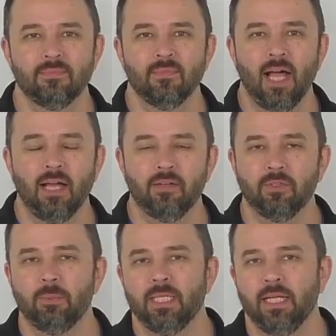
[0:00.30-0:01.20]
Hi
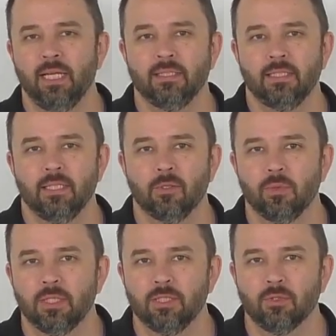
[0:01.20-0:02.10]
everybody, Andy here
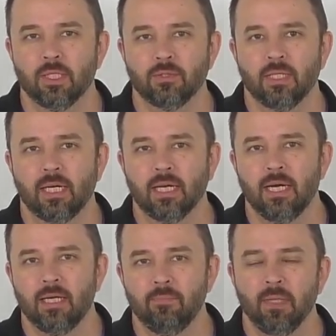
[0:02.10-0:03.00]
with
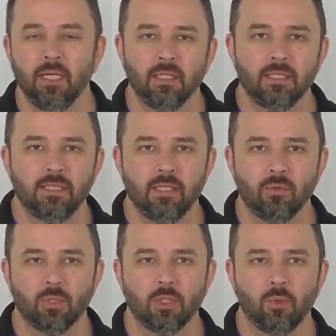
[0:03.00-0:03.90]
eTrailer.com. Let's take a
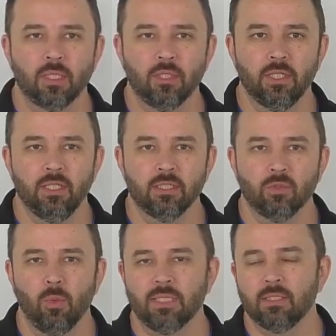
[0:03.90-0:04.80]
real quick look at this
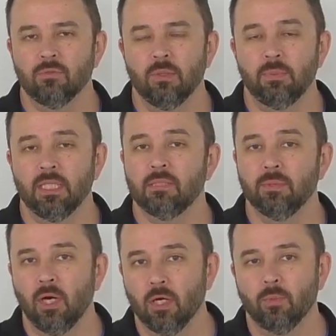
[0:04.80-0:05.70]
Westin
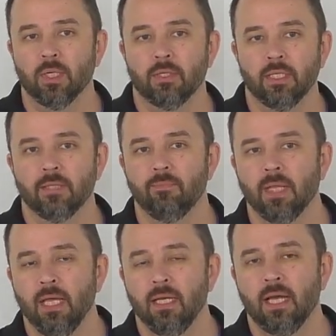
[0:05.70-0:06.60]
replacement hardware kit.
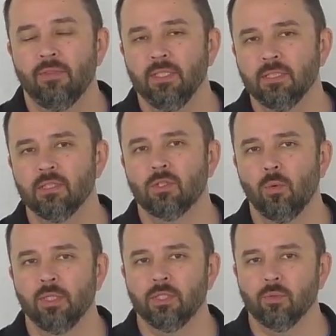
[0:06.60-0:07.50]
Now this is
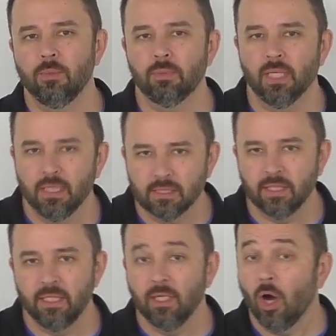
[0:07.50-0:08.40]
going to replace
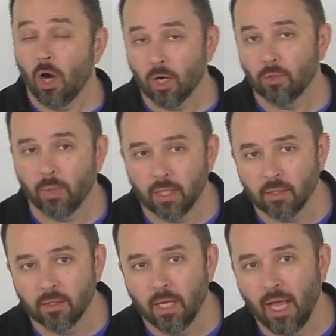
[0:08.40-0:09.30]
the
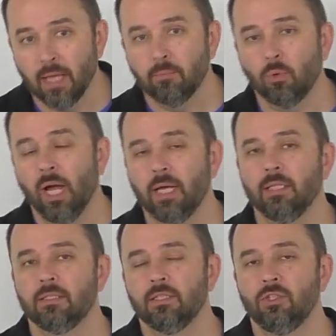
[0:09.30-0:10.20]
hardware and
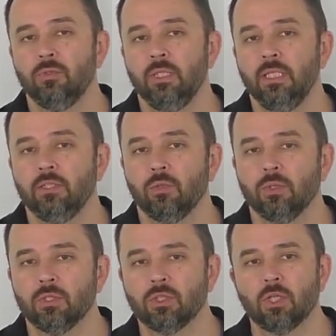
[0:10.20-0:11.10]
brackets that you need to
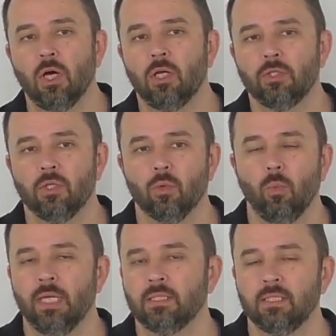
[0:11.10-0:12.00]
install your
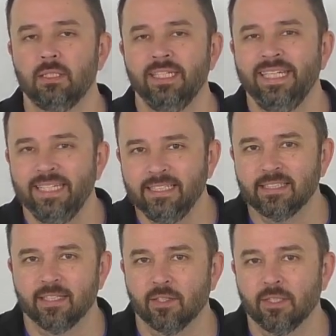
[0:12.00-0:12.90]
Westin E
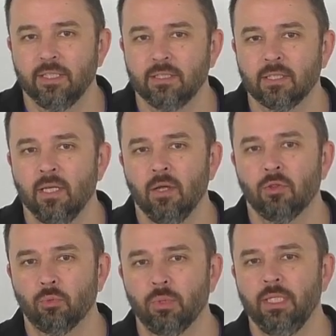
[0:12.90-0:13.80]
Series
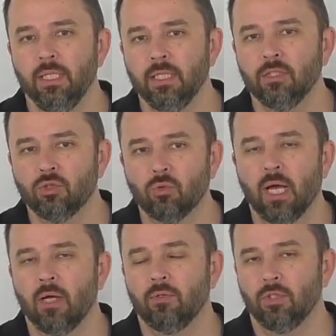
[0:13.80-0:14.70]
3-inch
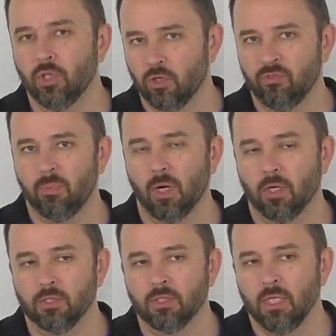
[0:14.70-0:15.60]
round Nerf
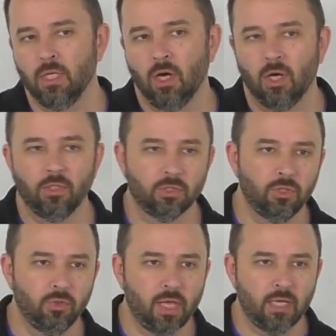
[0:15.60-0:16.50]
bars on your
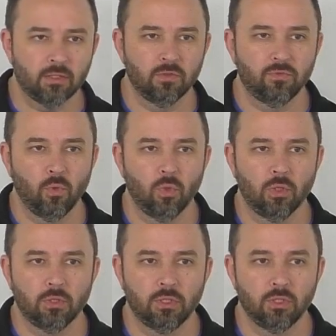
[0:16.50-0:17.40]

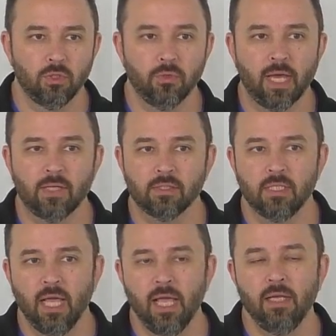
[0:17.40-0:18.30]
2004 to
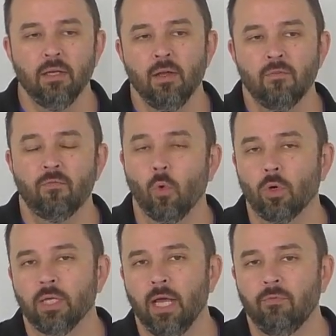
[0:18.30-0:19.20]
2008
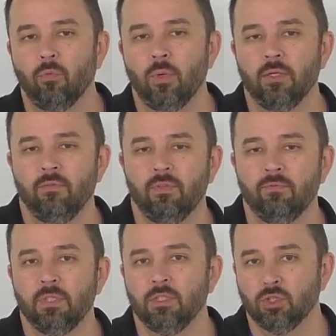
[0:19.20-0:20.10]
Ford
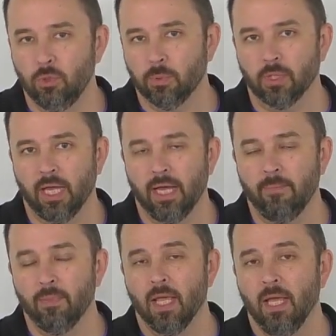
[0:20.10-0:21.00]
F-150 Super
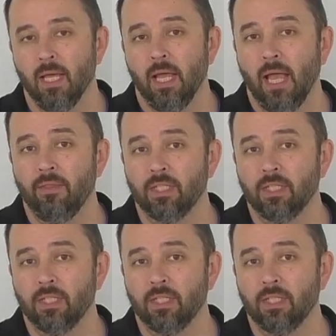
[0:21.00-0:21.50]
Cab. And this